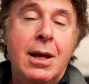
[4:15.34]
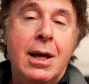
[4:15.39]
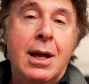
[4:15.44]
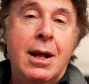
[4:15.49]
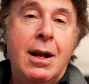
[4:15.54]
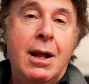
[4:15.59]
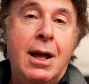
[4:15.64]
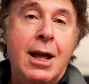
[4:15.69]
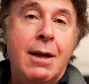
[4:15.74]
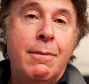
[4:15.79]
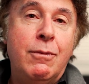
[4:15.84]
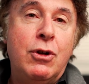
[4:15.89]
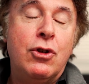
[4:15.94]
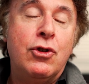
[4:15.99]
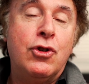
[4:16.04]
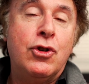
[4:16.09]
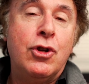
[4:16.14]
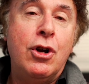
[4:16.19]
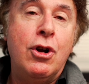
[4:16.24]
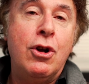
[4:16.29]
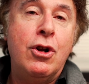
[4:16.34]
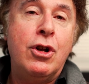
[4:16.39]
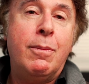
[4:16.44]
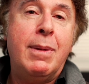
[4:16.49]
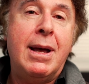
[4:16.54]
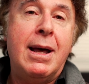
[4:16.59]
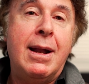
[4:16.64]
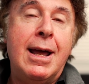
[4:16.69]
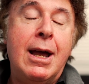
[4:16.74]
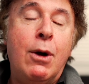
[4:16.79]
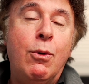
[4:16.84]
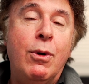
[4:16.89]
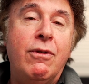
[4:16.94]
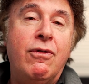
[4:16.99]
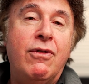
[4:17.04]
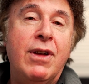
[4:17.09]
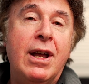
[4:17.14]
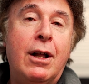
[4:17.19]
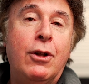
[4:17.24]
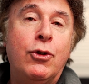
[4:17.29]
and I am concerned about how we
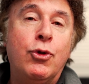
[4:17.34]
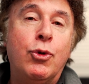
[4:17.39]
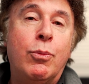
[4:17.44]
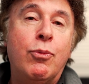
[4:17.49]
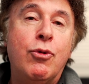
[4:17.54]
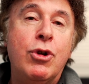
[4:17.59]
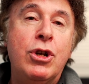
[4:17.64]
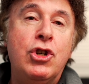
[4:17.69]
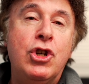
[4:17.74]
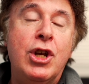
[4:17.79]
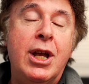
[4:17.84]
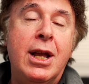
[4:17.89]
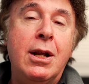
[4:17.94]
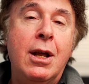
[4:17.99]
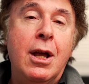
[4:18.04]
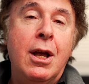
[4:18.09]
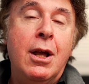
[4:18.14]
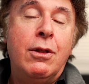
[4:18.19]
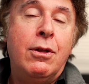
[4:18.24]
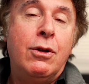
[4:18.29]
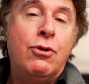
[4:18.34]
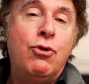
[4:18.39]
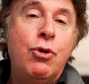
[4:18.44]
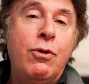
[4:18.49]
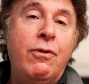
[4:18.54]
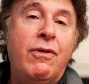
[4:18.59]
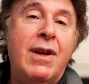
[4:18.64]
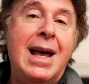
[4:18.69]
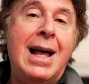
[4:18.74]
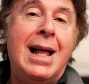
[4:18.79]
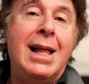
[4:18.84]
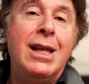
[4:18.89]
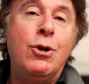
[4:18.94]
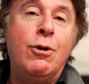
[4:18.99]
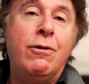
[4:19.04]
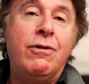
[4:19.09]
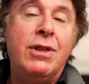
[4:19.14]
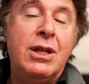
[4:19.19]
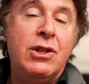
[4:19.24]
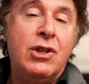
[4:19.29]
fail to appreciate the true value
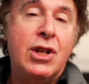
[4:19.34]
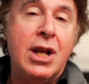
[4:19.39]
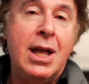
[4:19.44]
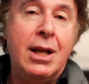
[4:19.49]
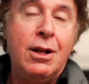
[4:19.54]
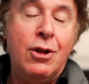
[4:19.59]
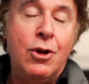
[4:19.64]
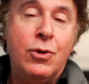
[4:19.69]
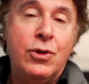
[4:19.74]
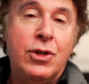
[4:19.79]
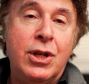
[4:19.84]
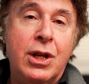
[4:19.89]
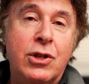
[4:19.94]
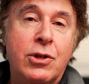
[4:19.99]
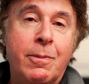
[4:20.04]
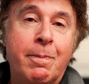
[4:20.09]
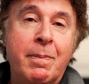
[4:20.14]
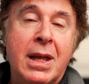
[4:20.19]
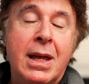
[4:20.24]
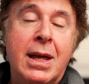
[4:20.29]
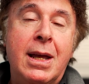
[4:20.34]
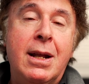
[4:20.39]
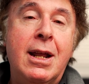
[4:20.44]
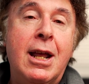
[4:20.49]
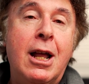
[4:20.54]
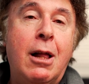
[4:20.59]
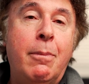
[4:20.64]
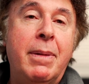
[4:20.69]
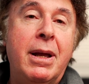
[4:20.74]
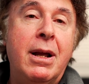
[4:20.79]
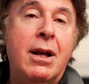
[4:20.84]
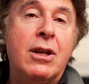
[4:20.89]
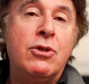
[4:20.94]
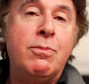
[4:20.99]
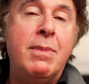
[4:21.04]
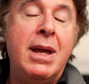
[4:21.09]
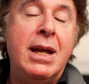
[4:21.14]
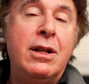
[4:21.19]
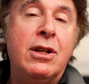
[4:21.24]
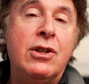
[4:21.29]
of these diagnoses in helping us
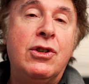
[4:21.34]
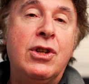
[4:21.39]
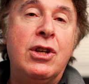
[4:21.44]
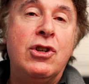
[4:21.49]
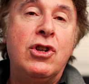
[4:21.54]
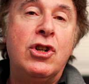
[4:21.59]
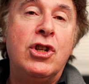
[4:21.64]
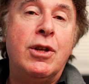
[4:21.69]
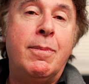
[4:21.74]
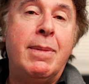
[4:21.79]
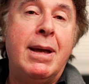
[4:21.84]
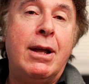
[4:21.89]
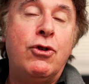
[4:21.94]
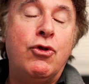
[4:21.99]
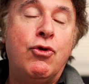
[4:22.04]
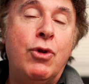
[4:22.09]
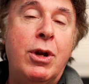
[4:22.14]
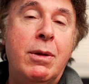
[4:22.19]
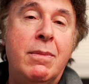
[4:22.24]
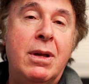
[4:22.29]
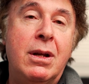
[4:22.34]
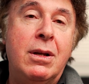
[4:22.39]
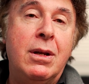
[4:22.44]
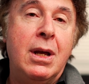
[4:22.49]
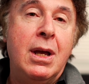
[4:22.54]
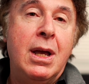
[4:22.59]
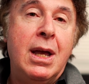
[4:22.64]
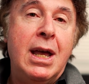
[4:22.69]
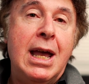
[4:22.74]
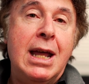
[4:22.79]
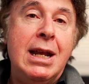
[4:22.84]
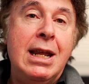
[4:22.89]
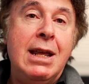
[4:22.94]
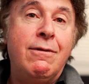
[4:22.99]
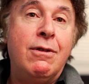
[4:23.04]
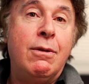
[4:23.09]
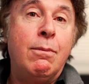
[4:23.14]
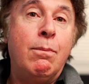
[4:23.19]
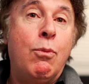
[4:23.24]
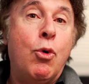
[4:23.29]
make decisions about treatment, and
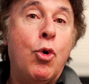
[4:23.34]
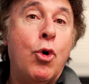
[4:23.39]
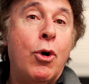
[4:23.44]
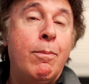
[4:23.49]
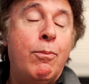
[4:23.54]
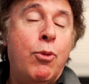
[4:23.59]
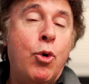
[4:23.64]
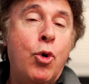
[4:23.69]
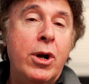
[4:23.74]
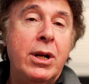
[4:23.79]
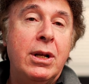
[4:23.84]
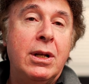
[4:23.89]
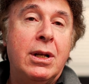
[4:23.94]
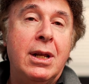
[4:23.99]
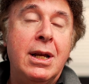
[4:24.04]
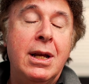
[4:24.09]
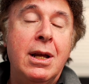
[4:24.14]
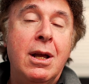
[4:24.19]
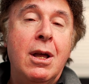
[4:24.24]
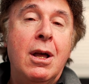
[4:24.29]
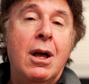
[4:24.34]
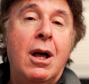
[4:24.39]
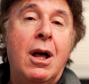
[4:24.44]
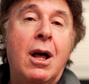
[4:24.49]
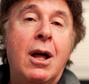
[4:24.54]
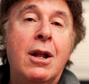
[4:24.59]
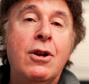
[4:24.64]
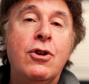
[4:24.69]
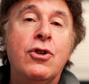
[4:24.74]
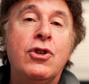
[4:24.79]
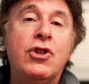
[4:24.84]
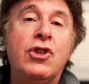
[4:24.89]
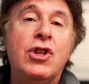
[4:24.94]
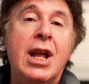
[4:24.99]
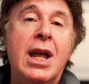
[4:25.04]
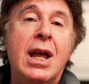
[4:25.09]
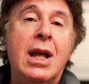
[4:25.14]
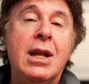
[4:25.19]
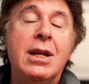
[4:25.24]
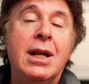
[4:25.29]
even more importantly,
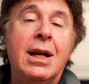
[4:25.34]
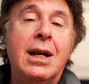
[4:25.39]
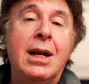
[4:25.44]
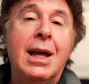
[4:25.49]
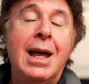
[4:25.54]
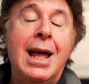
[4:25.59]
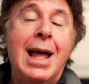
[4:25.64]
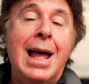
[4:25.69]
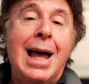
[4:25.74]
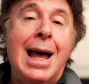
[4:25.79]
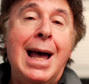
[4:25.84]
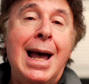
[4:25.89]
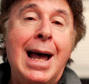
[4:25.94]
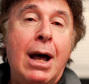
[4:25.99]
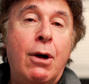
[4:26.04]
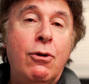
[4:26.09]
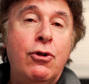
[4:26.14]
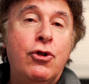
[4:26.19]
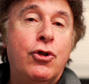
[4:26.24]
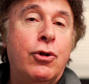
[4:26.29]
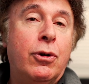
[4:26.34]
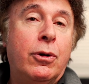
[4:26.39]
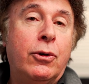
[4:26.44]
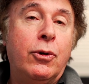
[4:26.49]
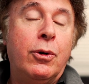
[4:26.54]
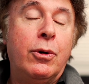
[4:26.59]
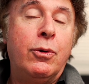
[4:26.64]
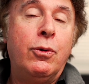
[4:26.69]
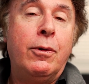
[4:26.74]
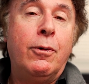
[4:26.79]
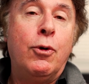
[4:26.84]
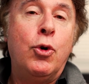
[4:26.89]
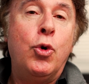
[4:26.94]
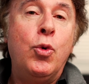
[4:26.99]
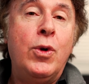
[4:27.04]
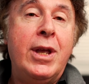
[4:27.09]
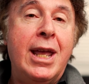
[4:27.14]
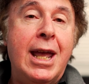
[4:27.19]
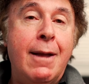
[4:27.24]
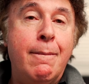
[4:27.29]
understanding how children
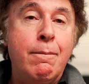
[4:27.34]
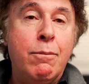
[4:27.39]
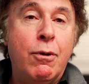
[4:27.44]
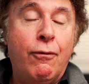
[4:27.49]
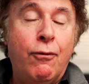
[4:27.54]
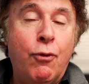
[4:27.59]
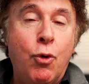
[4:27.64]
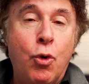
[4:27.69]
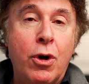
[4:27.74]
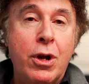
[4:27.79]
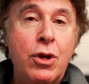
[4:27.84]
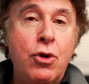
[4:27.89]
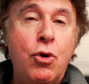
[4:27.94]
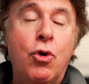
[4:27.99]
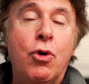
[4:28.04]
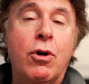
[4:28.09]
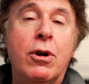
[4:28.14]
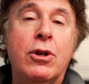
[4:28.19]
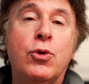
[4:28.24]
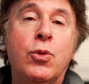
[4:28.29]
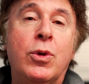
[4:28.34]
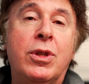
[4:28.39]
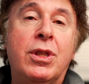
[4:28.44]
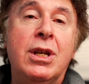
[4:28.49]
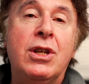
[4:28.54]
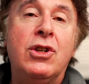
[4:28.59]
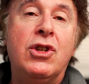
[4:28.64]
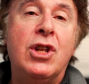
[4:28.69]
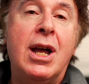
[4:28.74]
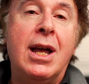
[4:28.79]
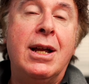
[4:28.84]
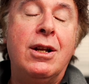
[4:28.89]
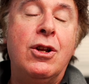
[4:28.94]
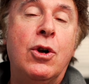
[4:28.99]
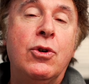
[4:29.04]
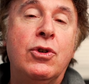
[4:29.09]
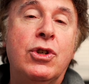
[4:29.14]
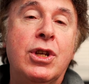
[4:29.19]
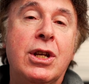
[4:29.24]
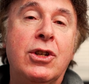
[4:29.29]
who came before yours with these
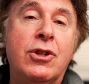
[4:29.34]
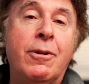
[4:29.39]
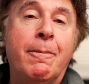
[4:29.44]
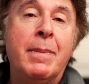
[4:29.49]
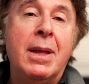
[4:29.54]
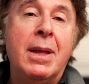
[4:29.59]
diagnoses